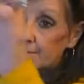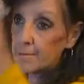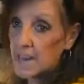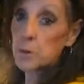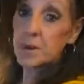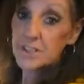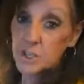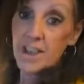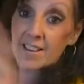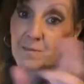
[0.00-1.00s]
Monterey
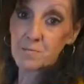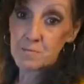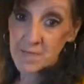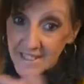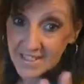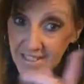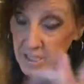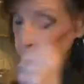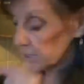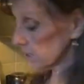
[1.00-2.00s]
Jack mix.
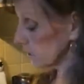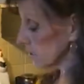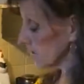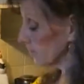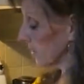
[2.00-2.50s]
That's what it is,